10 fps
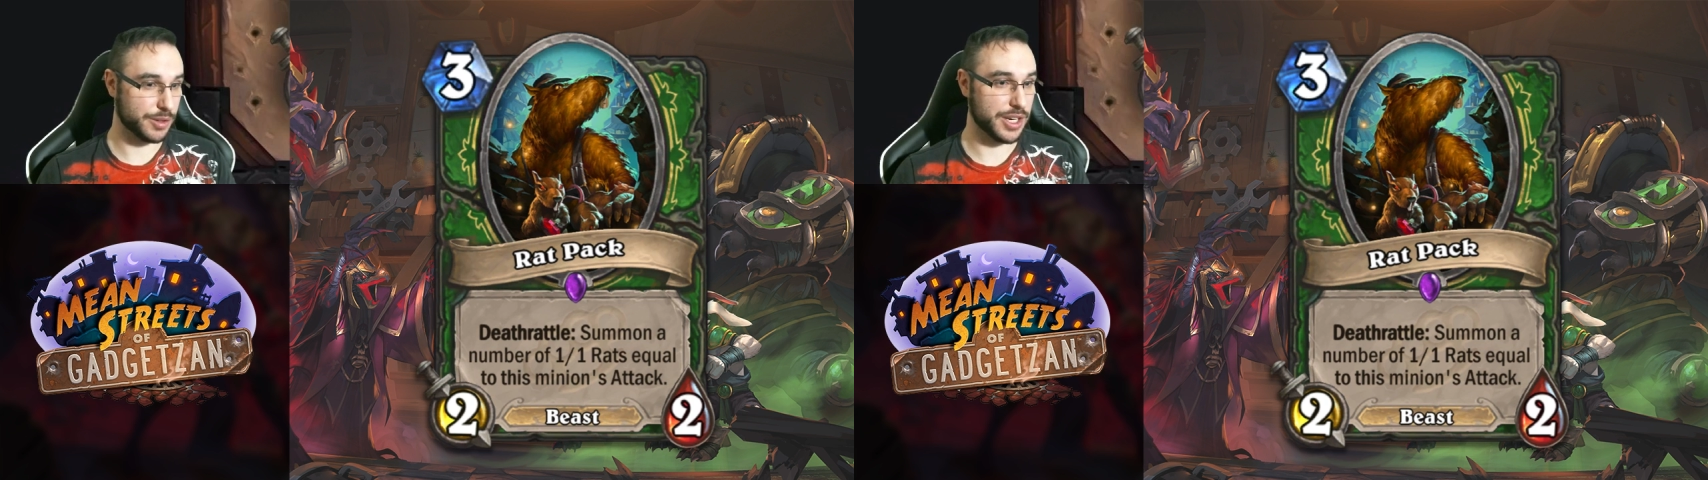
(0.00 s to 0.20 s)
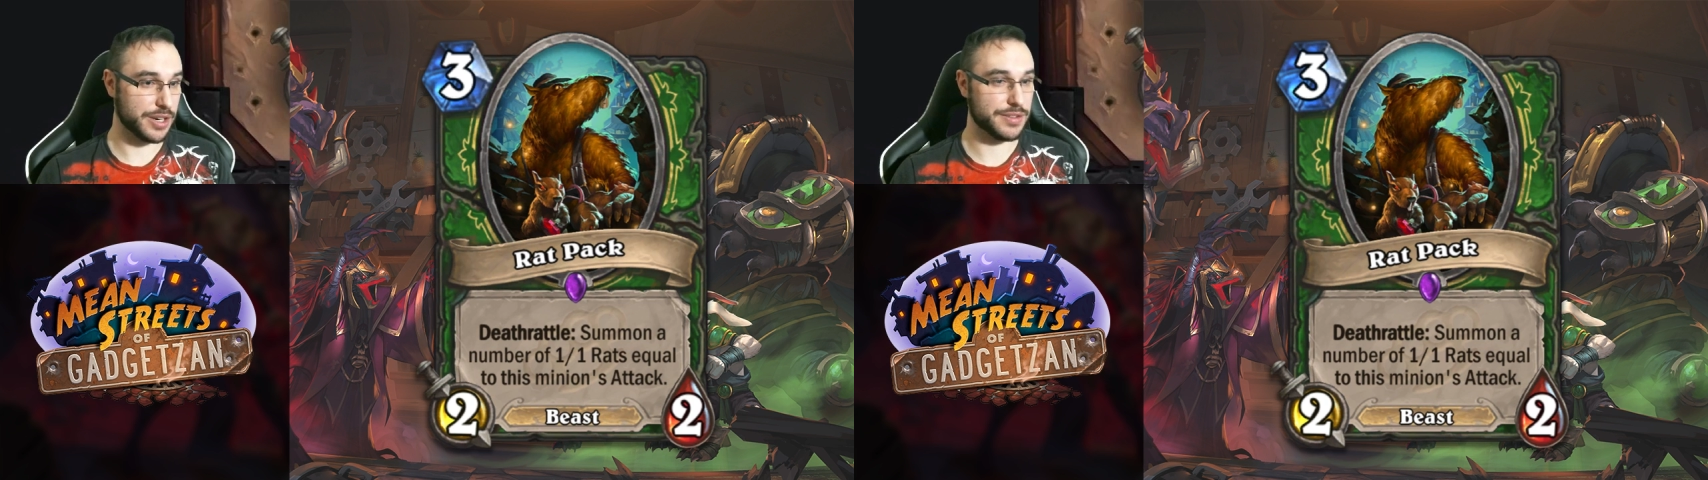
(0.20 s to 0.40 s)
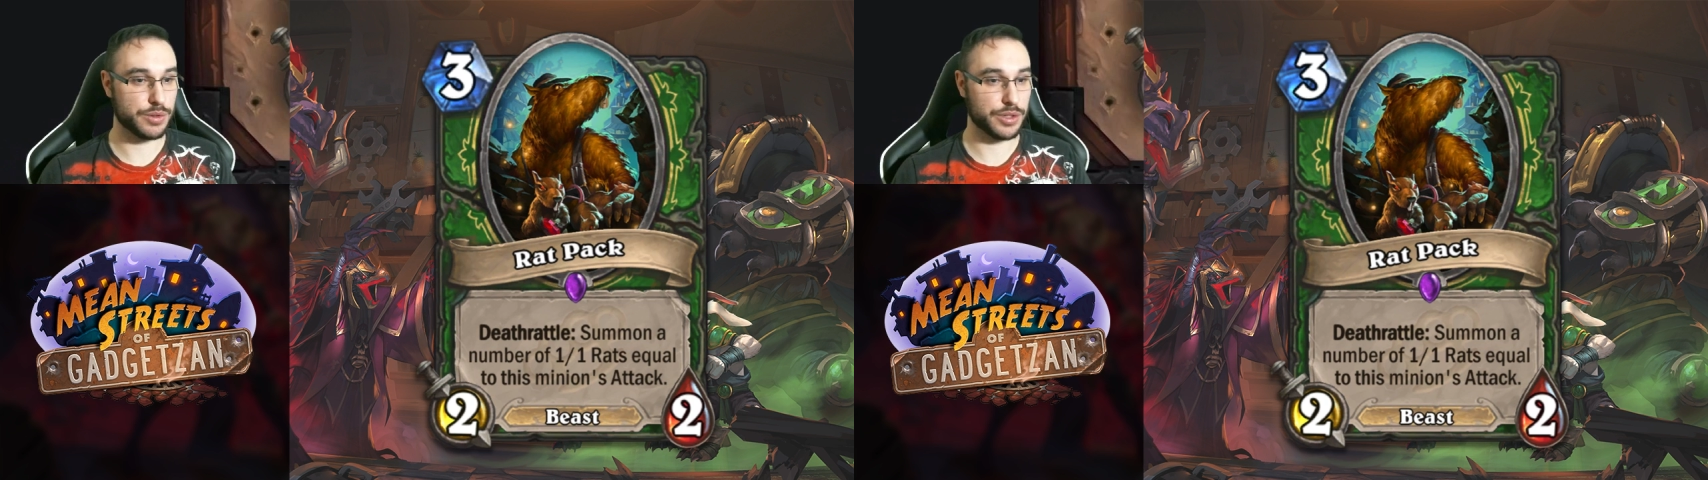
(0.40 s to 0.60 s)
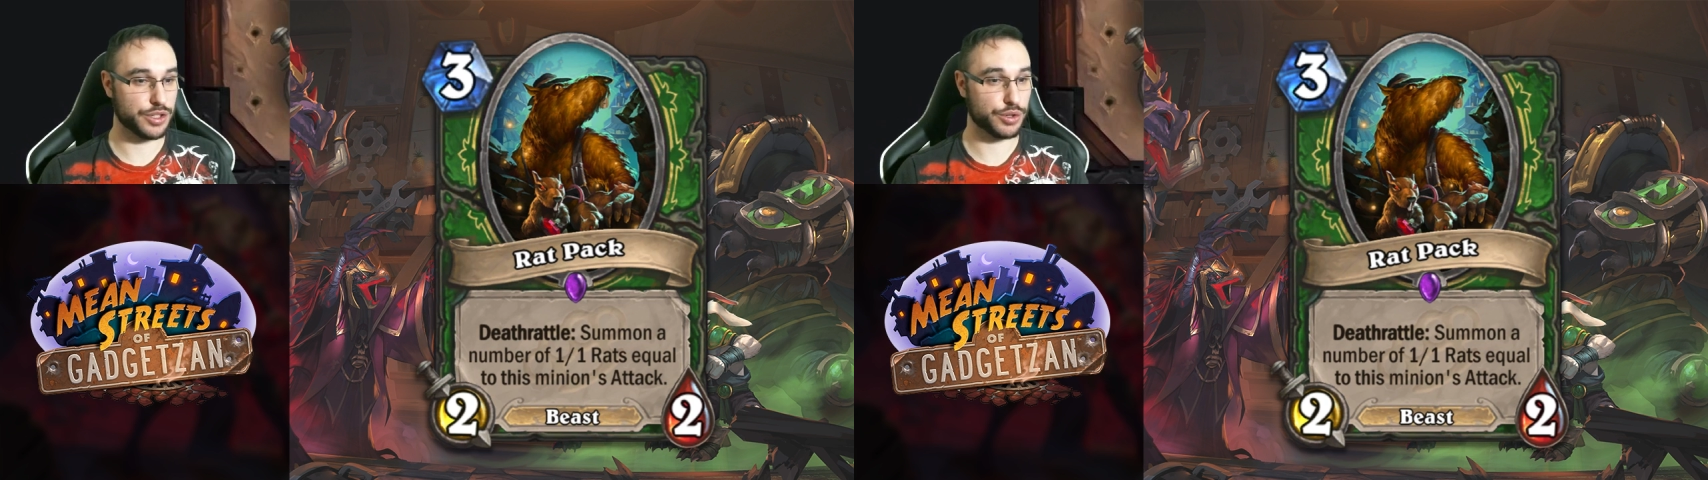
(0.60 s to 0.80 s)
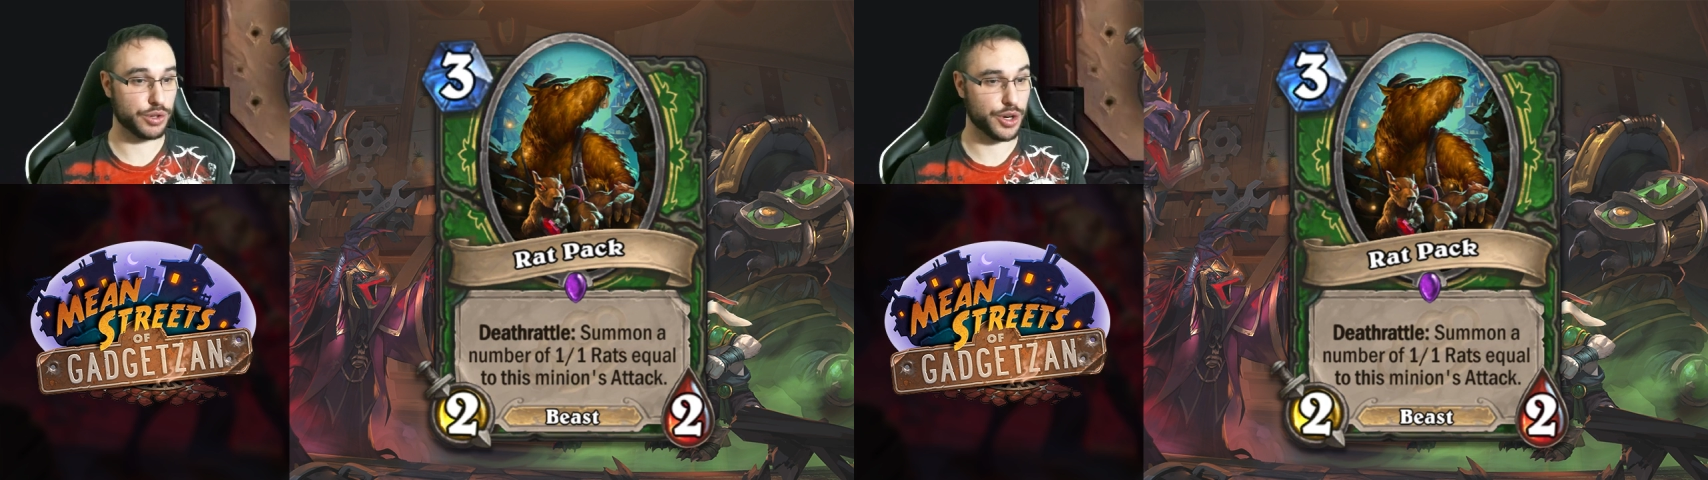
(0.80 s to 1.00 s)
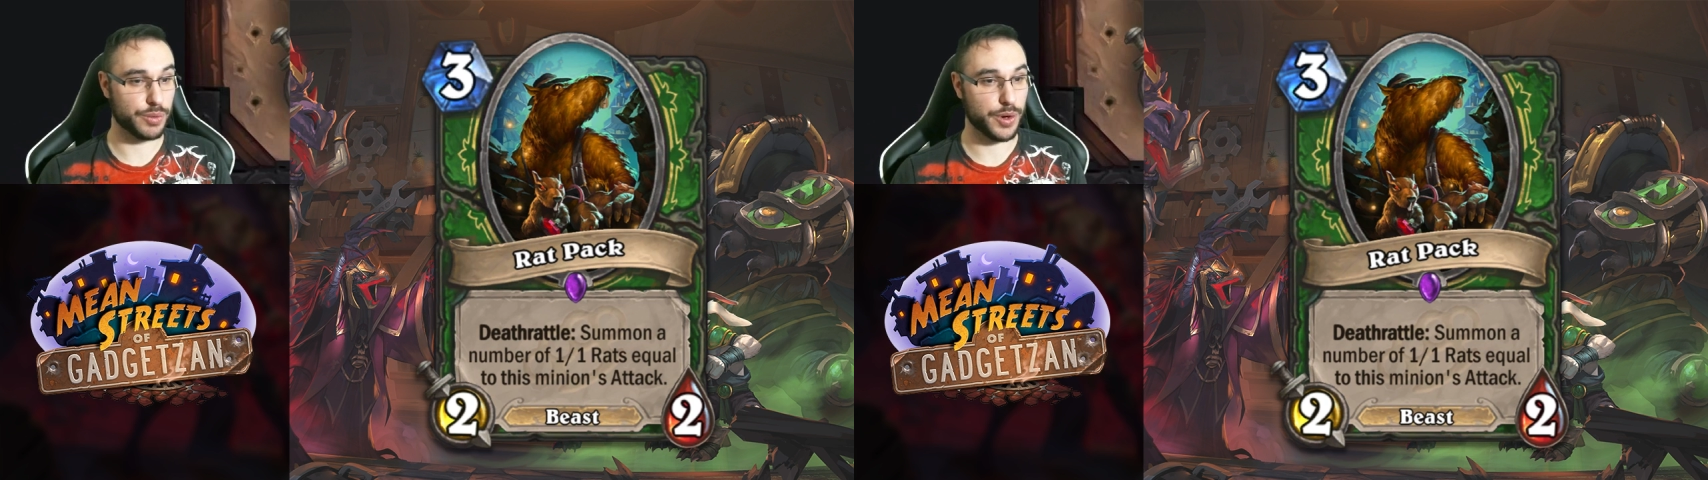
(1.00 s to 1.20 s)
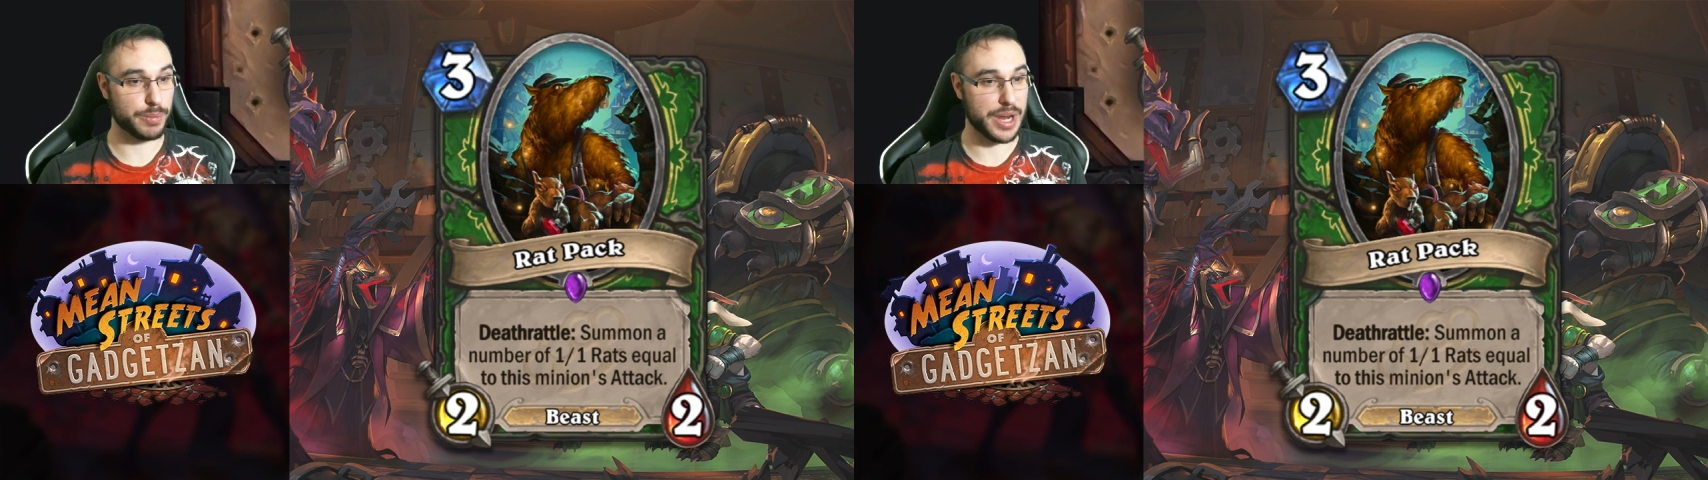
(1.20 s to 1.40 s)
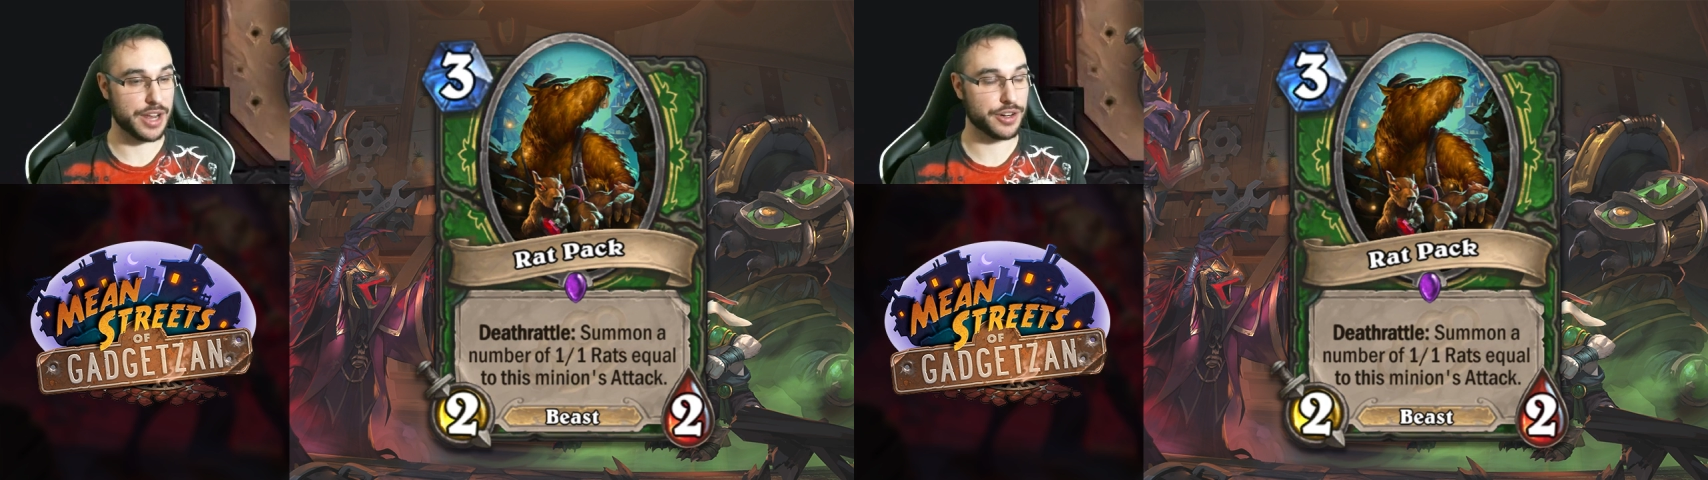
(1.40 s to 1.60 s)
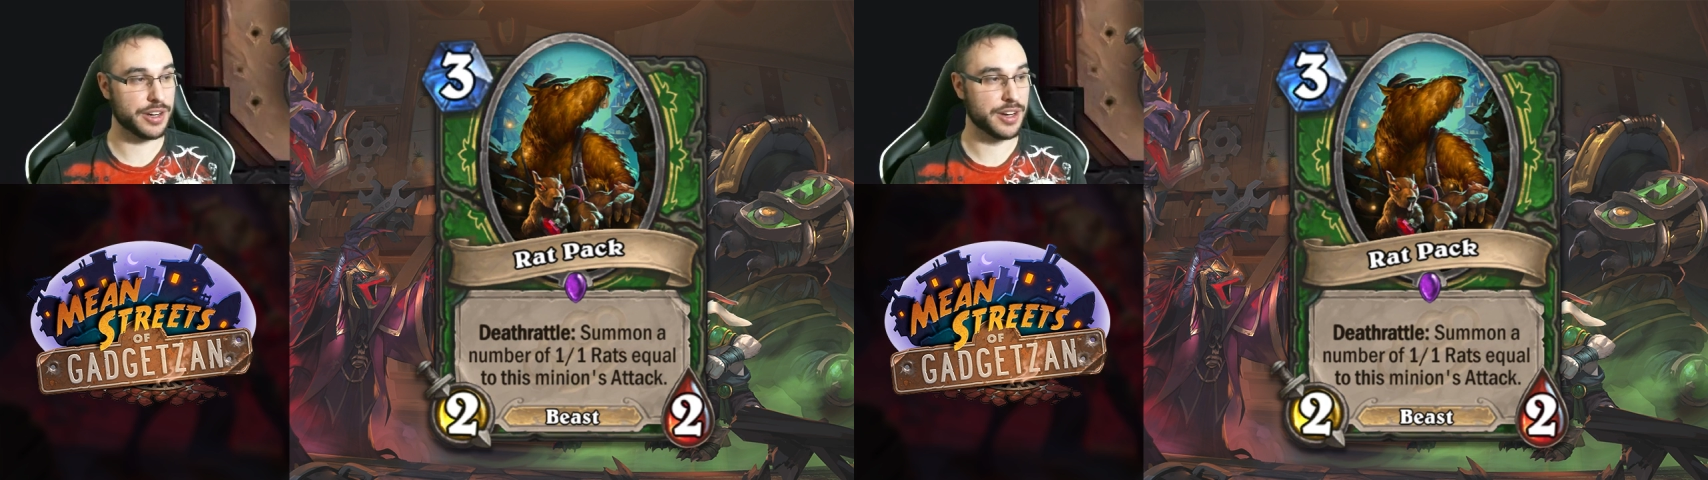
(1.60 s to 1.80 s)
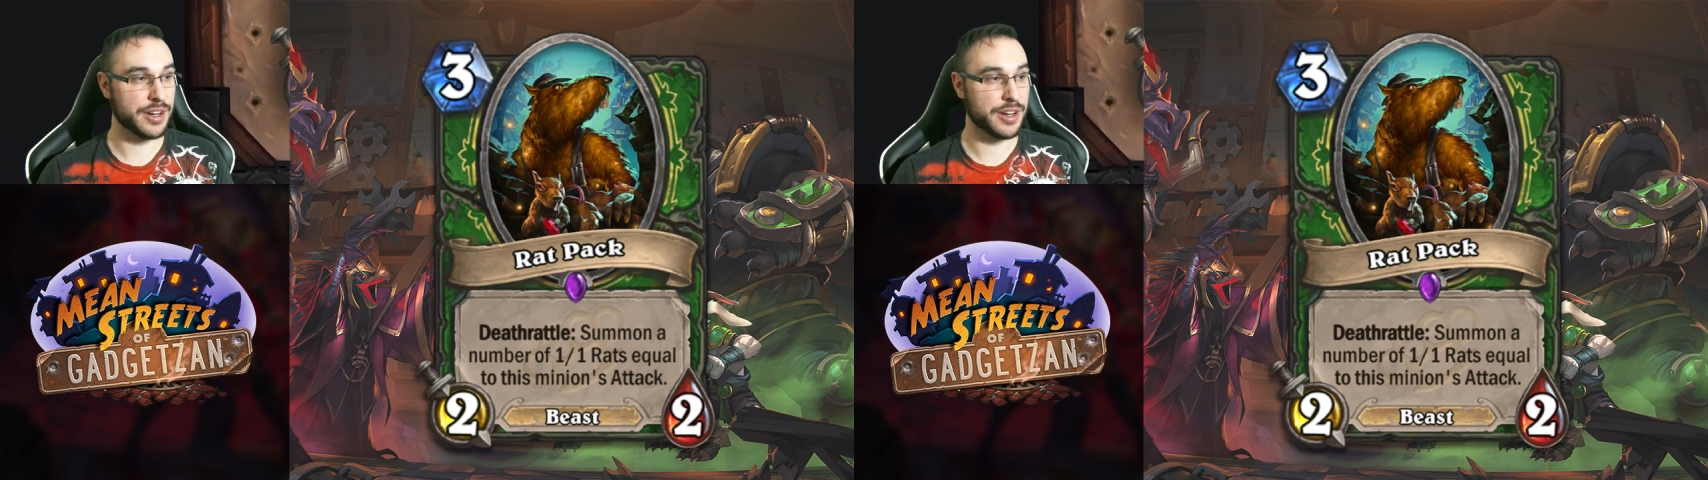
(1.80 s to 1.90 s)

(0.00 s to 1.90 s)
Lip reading: individually strong won't matter.